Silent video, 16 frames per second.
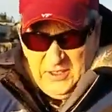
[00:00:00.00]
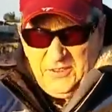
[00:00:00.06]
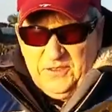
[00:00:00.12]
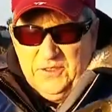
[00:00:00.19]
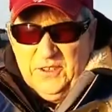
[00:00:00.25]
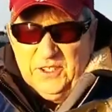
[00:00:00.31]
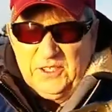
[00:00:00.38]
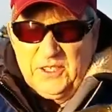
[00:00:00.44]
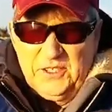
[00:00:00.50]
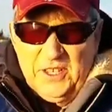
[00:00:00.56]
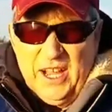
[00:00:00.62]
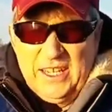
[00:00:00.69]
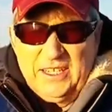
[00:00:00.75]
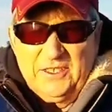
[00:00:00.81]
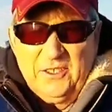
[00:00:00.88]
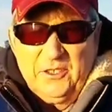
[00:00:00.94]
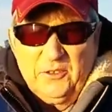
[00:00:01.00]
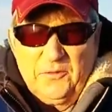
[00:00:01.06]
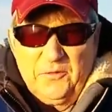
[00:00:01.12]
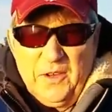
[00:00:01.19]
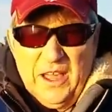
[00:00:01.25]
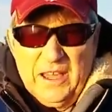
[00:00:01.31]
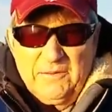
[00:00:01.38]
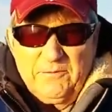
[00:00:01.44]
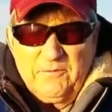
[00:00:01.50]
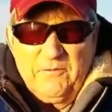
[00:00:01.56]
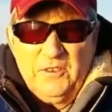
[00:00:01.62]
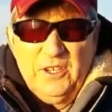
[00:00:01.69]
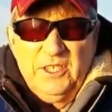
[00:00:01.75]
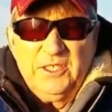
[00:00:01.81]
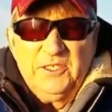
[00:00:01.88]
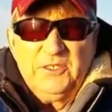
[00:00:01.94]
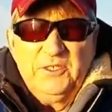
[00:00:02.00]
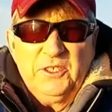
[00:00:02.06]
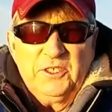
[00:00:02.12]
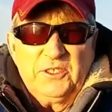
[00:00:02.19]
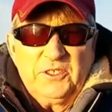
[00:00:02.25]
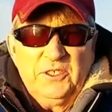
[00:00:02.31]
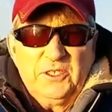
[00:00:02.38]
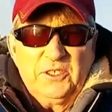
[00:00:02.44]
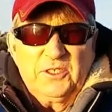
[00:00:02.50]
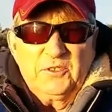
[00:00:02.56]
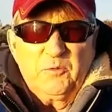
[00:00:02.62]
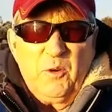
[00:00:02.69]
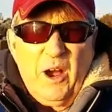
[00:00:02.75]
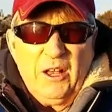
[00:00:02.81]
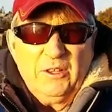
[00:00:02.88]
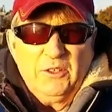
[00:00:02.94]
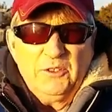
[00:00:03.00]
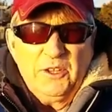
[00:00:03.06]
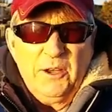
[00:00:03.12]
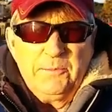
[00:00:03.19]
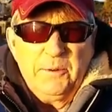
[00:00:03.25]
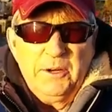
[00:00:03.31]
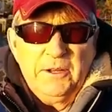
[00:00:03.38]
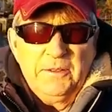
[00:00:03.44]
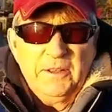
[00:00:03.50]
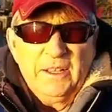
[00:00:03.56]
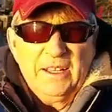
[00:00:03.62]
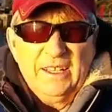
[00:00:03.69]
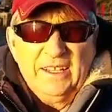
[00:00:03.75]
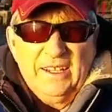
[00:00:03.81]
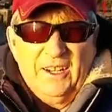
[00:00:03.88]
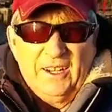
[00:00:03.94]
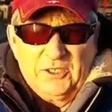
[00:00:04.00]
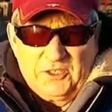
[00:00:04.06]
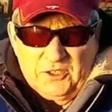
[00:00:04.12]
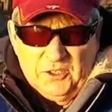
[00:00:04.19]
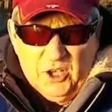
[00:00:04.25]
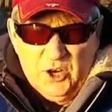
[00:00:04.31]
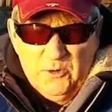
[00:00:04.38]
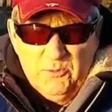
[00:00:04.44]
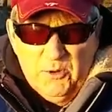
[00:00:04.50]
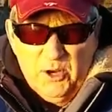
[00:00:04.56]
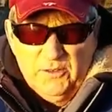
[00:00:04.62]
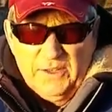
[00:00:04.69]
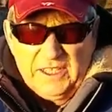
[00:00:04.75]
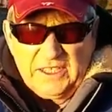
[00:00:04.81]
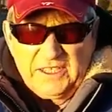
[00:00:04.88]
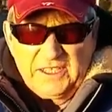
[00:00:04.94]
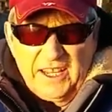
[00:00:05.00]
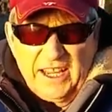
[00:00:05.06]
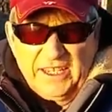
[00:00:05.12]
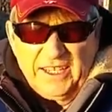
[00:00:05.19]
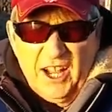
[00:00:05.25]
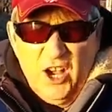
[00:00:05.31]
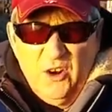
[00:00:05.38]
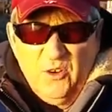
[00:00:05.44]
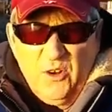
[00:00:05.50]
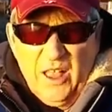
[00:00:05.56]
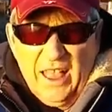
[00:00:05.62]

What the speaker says: this nice little fat fish just swallowed up a slow-moving Senko.